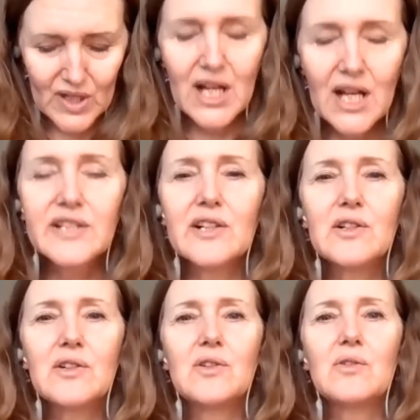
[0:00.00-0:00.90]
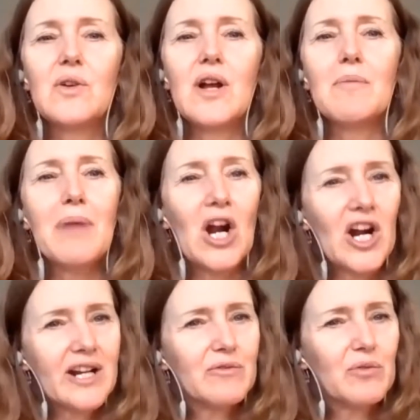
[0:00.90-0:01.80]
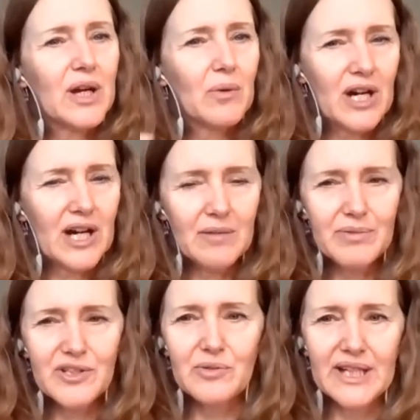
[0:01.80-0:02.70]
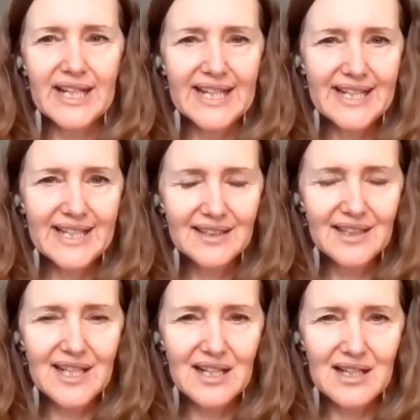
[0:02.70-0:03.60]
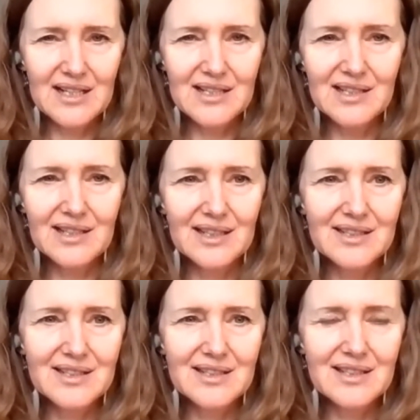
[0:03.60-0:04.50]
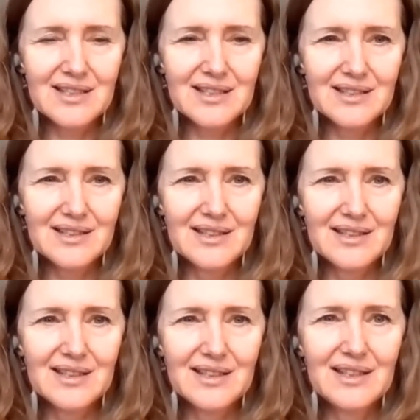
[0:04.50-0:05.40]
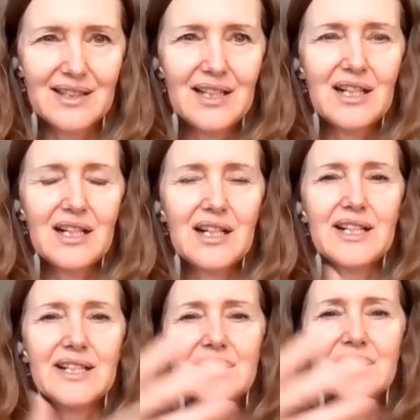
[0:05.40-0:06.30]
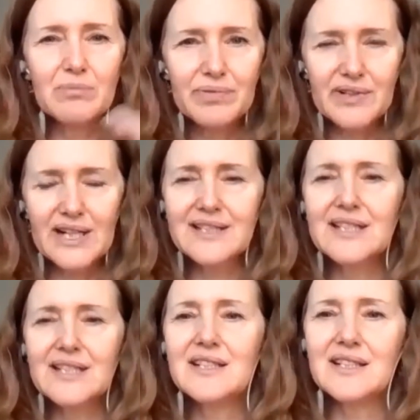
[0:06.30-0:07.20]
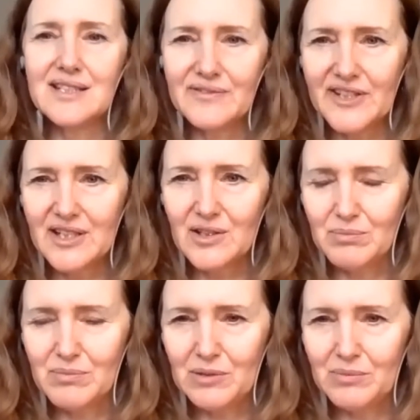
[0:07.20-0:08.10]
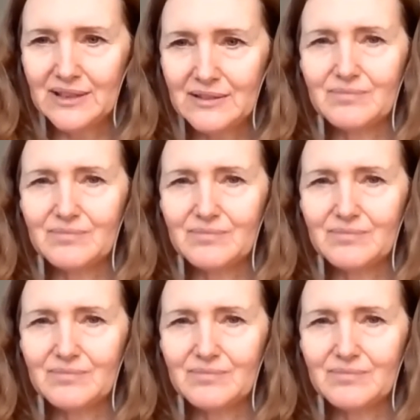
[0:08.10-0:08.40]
So part of what we're up to in a healing context is to presence a difficult moment,